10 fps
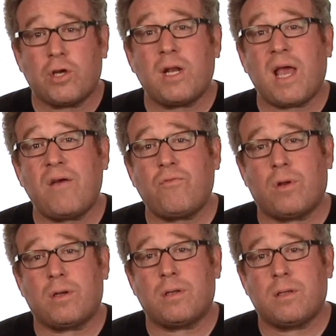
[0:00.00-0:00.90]
You're gonna have
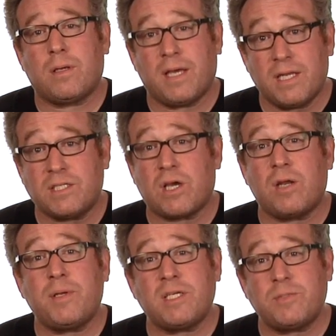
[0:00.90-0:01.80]
one, and it's
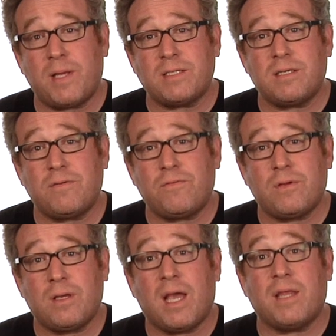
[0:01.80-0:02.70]
gonna be expensive,
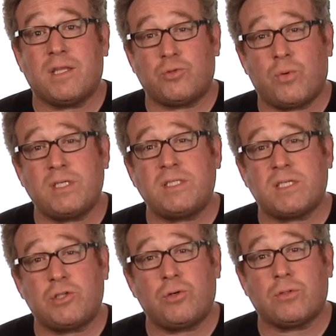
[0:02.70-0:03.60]
and the
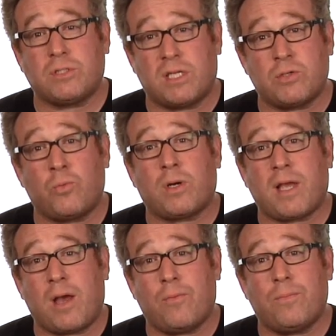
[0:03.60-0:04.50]
26-year-old doesn't
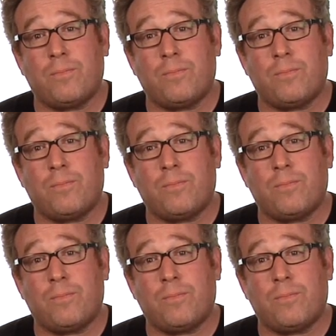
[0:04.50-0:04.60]
work out.